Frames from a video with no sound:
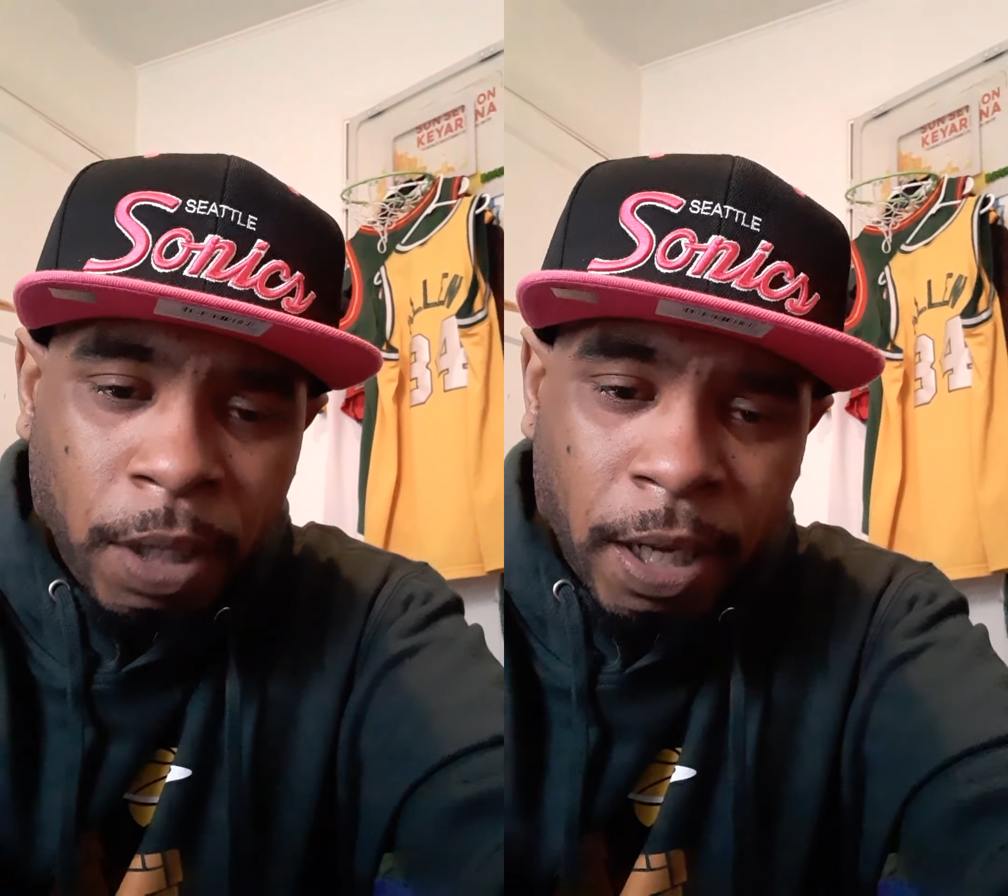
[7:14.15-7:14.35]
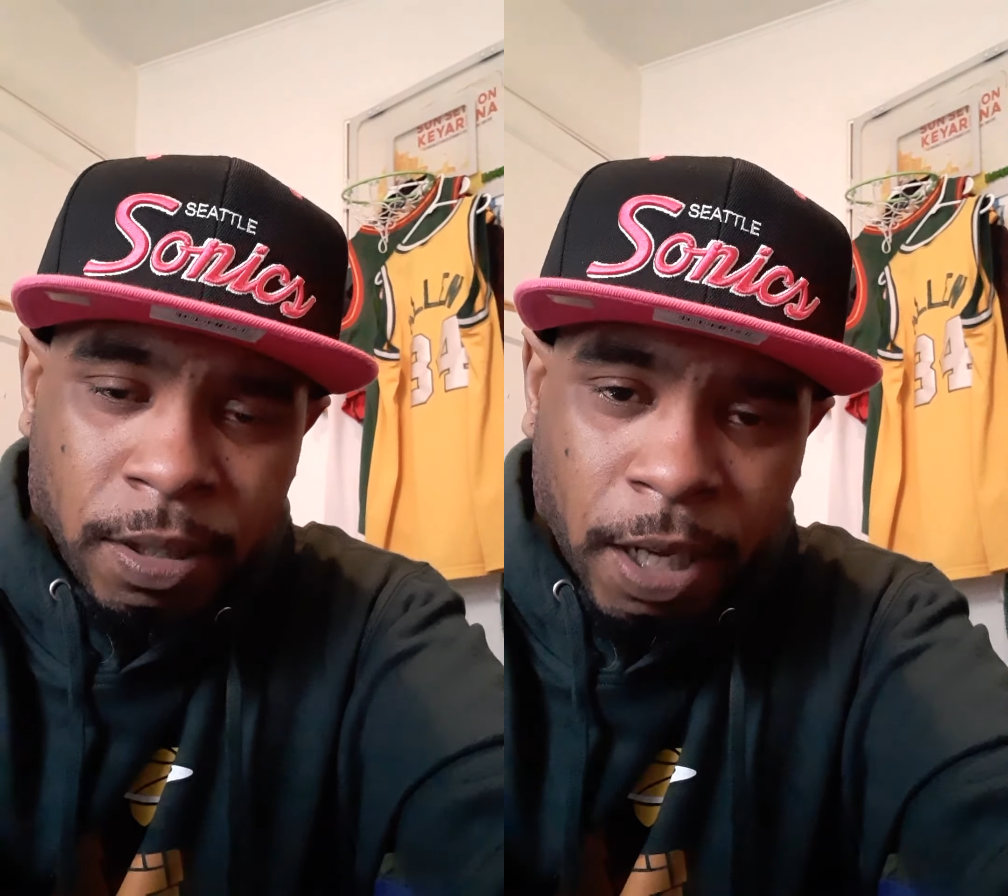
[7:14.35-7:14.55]

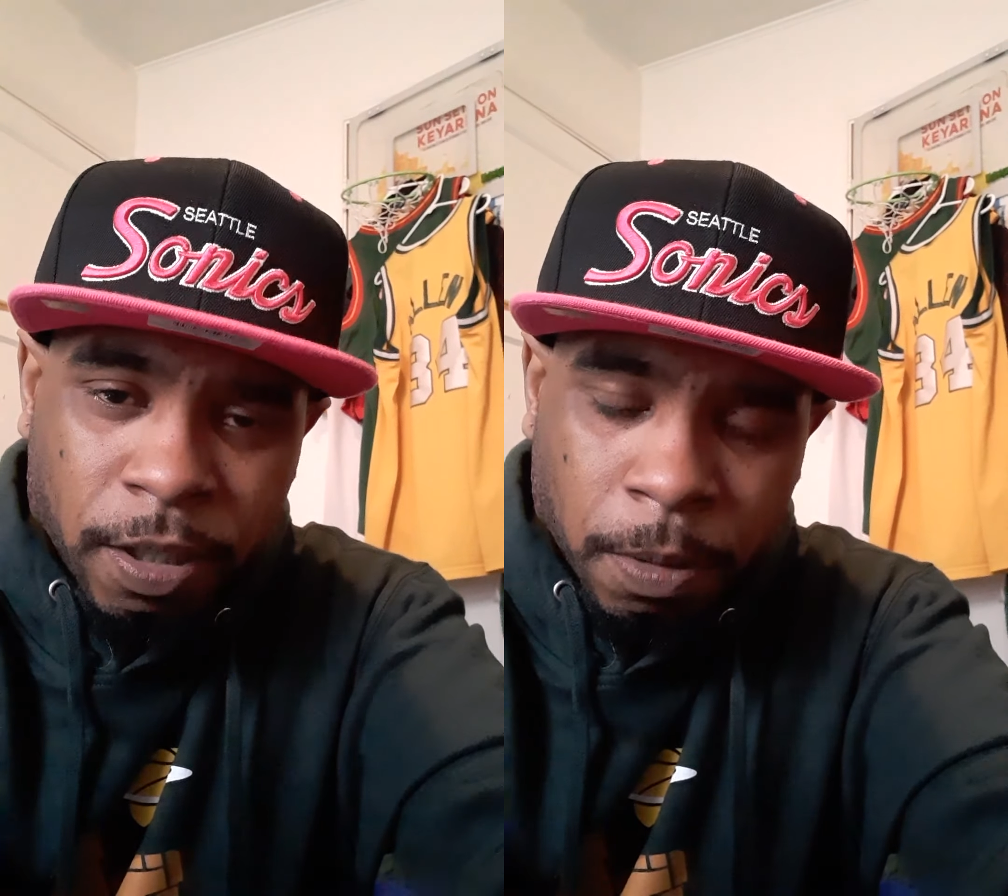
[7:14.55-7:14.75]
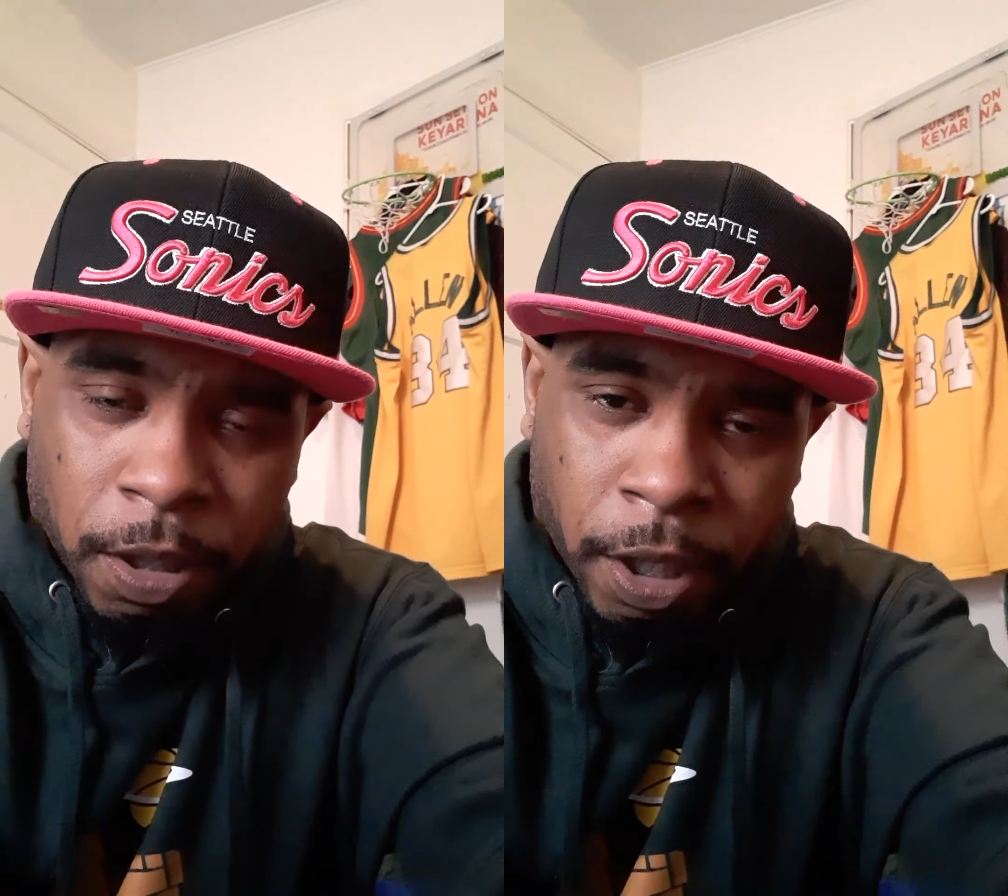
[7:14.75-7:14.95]
guys got
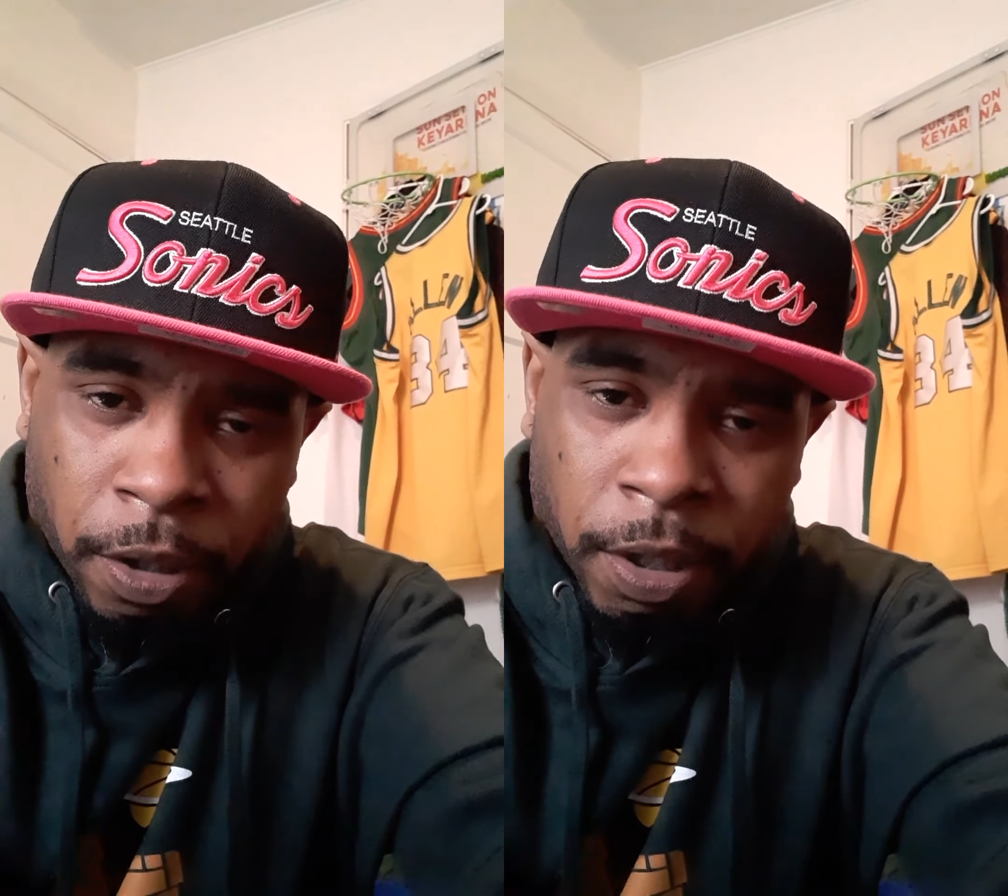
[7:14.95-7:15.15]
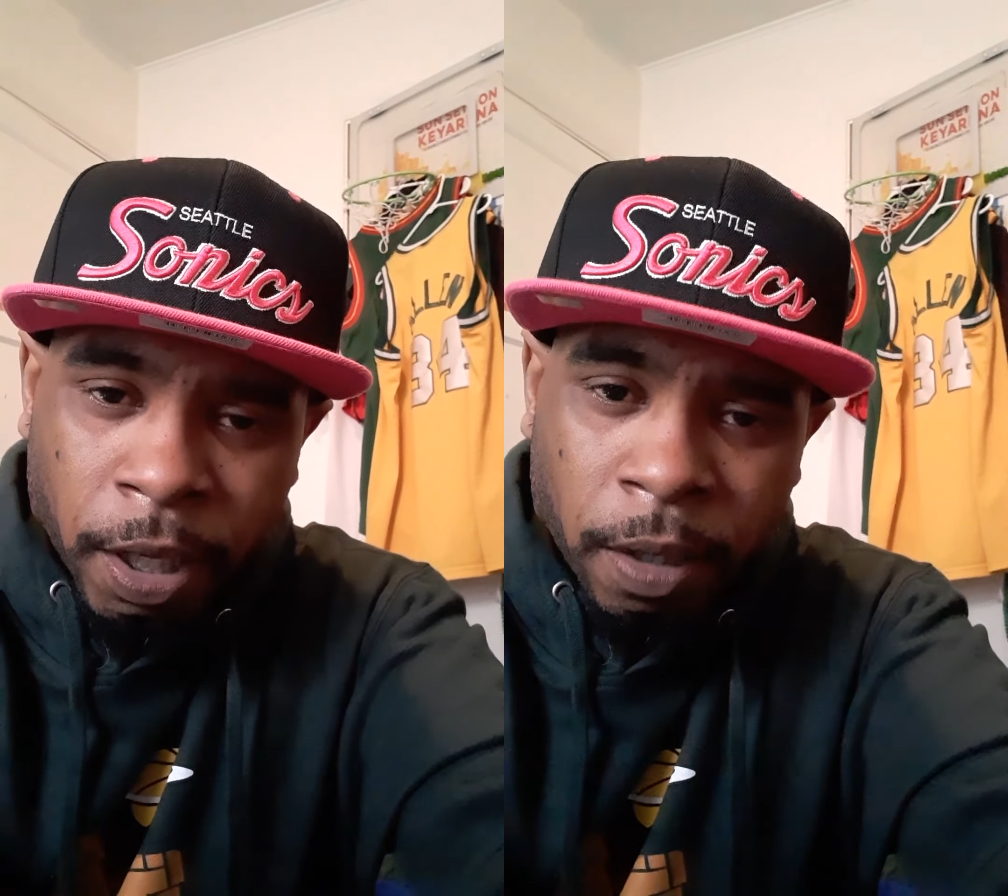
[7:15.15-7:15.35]
some
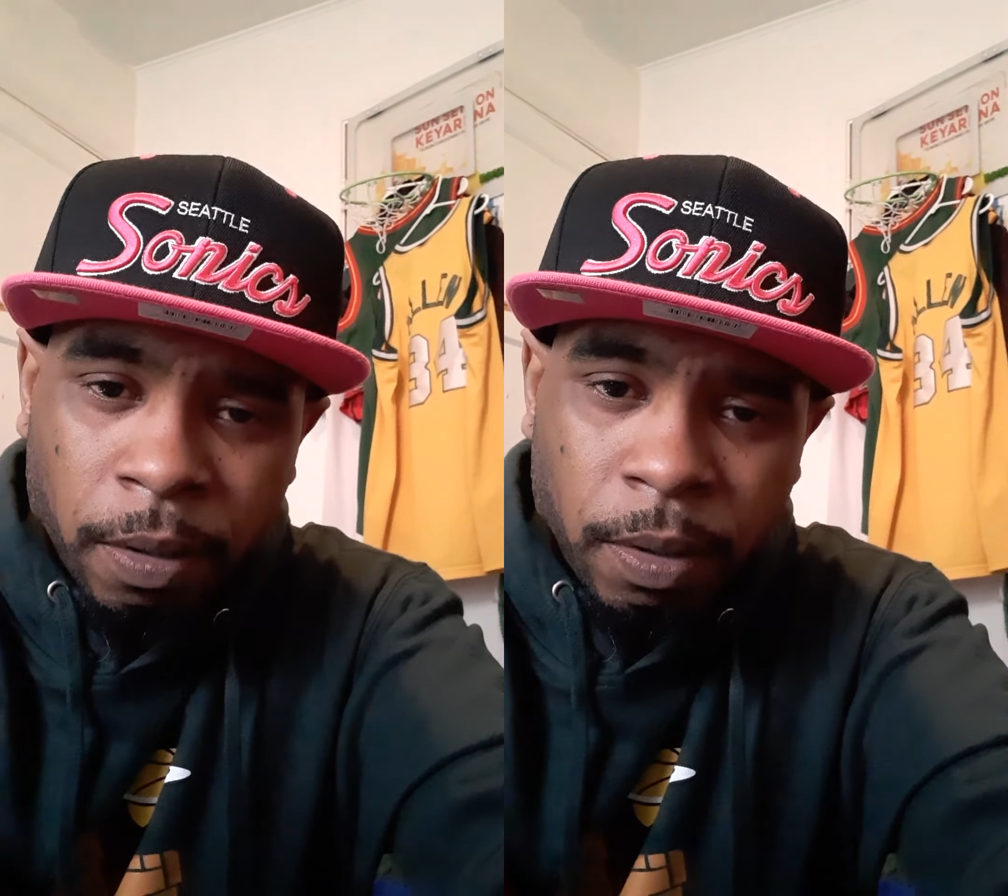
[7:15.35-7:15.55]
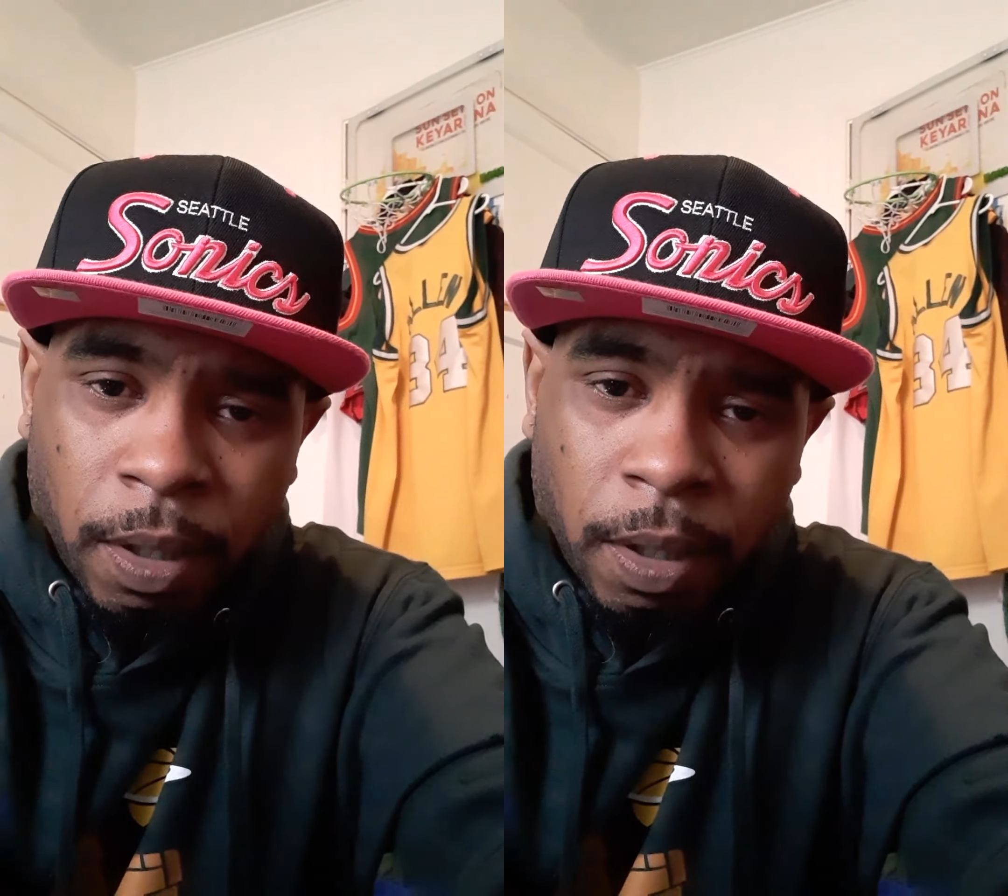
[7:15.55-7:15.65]
clarity now.